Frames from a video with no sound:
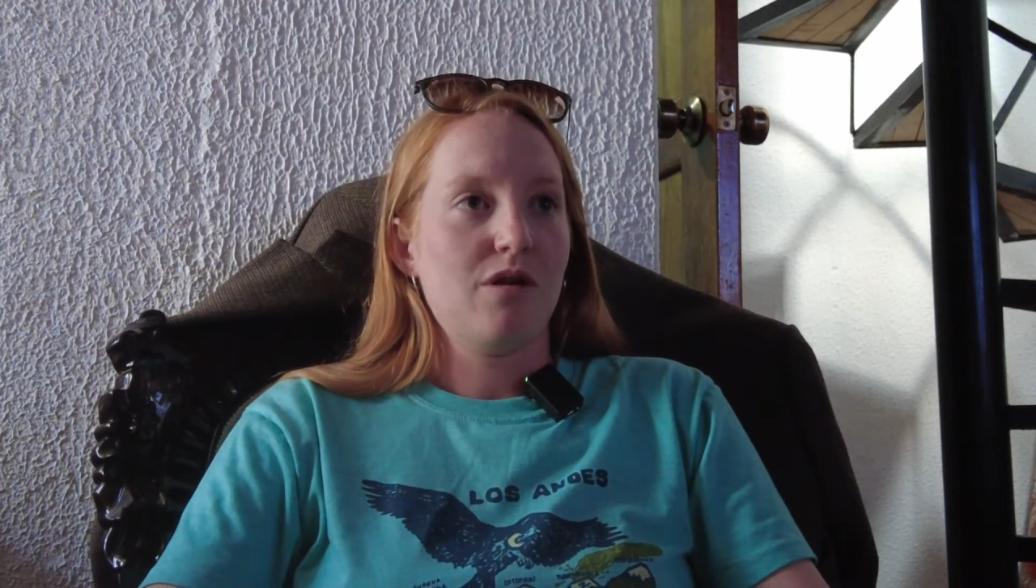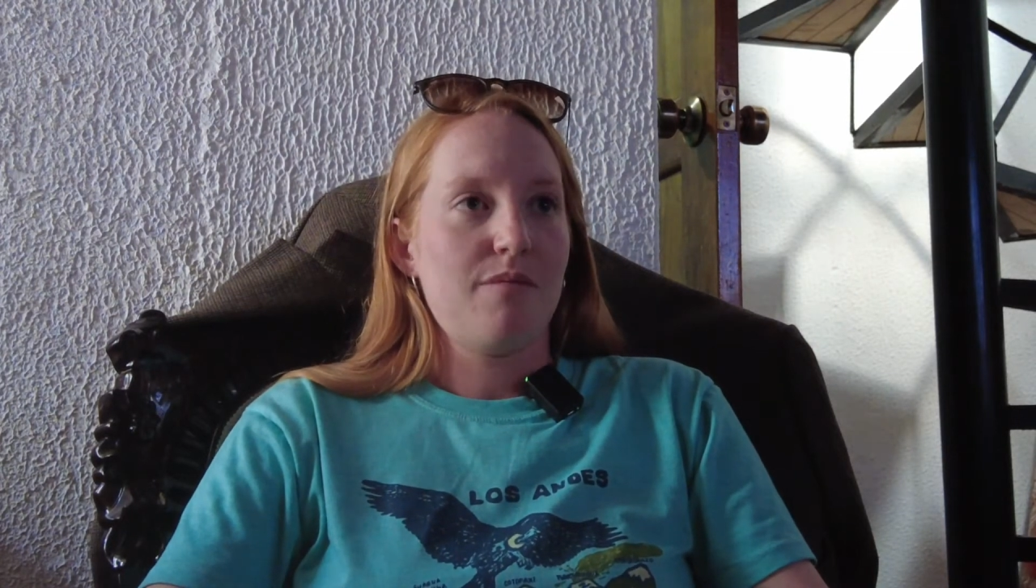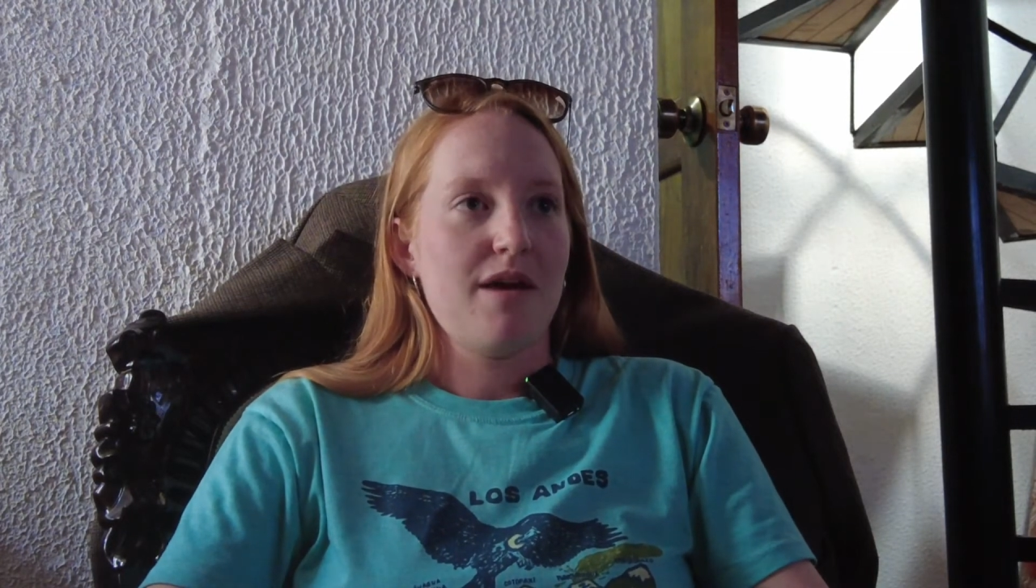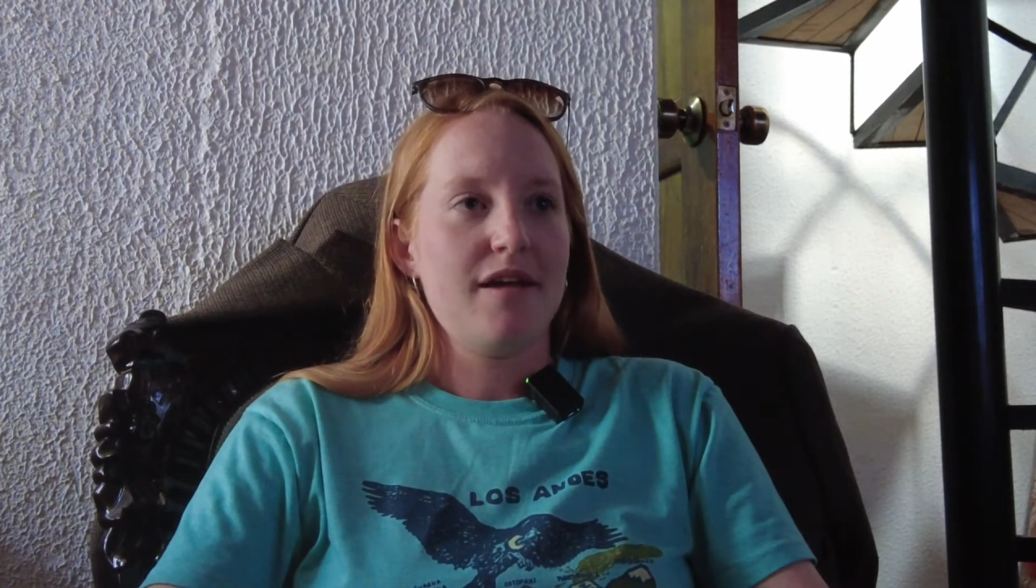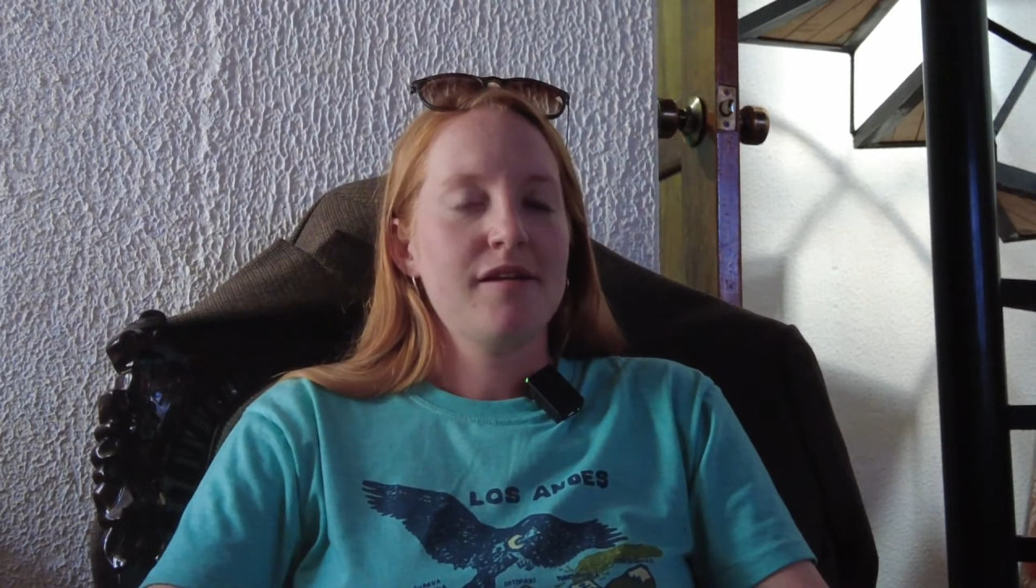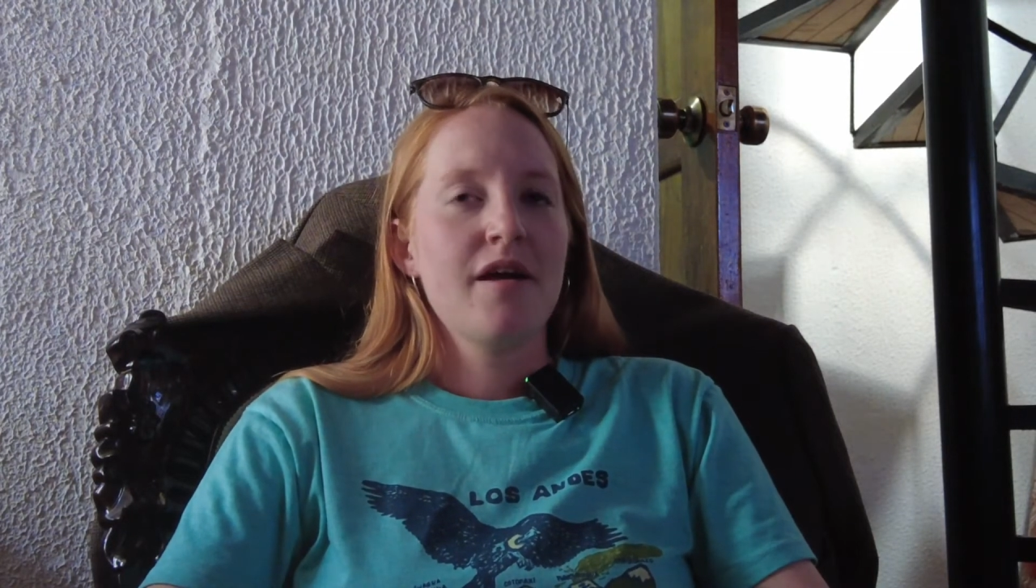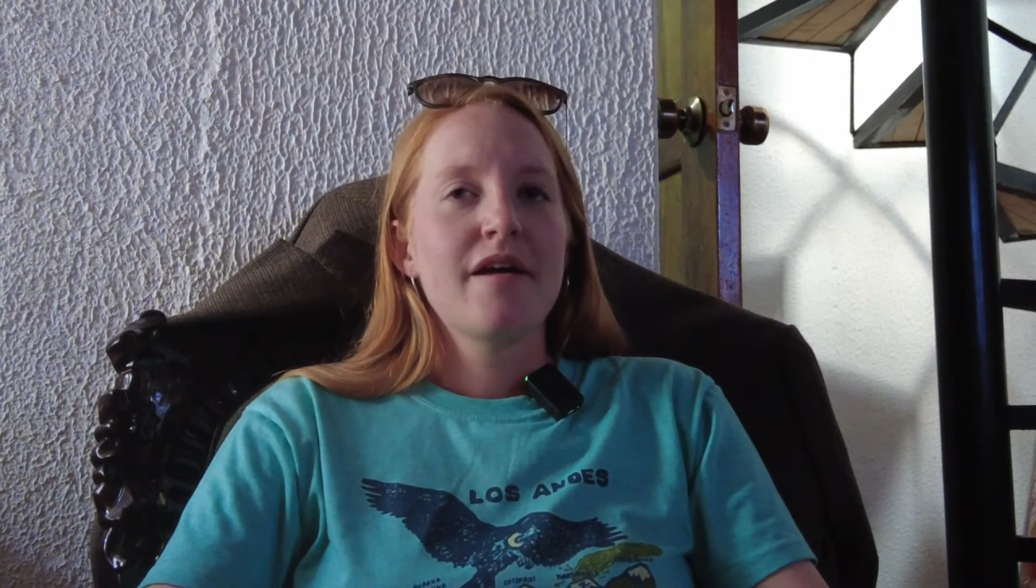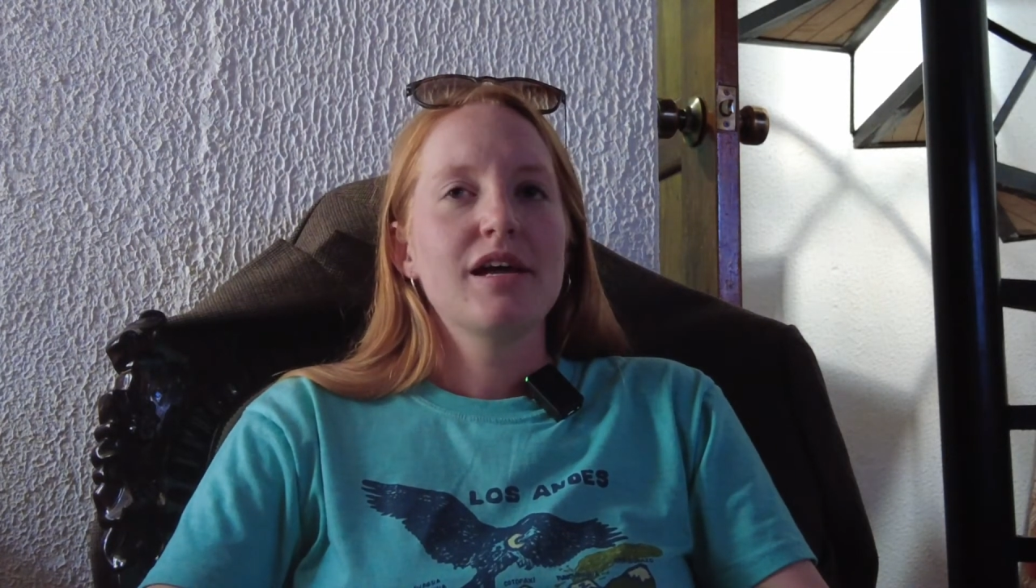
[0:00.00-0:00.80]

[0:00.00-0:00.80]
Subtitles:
I paid.